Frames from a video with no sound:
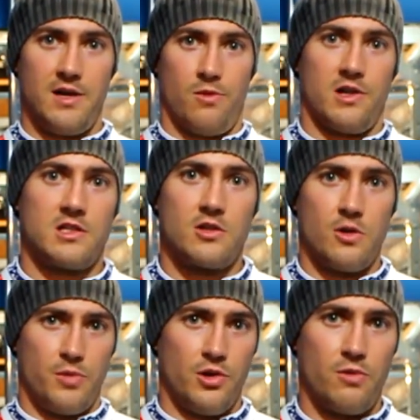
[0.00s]
You want it to
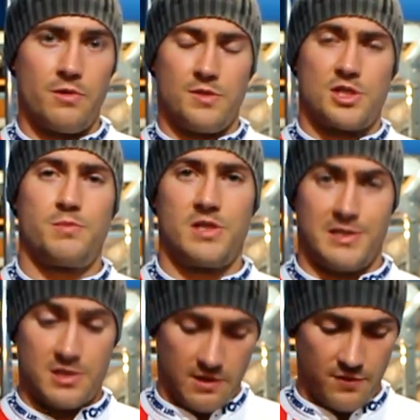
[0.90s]
do it, but you don't want it to be
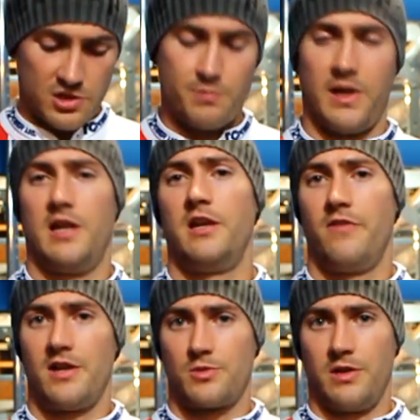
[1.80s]
if it's spinning in
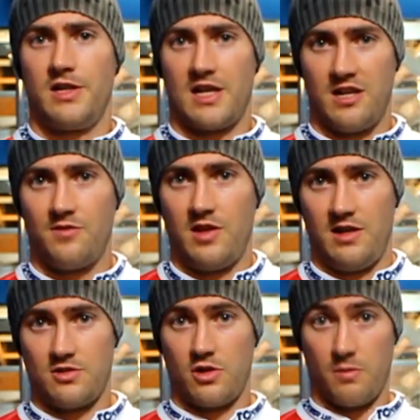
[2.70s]
your hands when you're deadlifting,
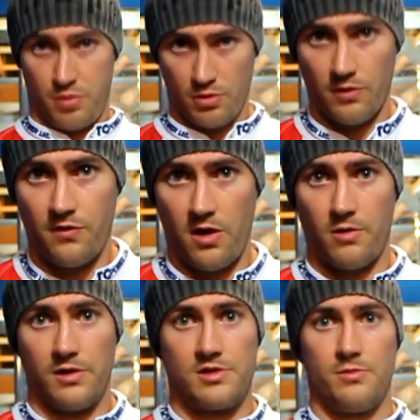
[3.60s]
it's going to pull you
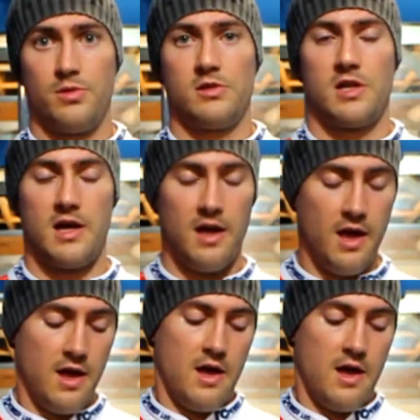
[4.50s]
forward. Simple as that.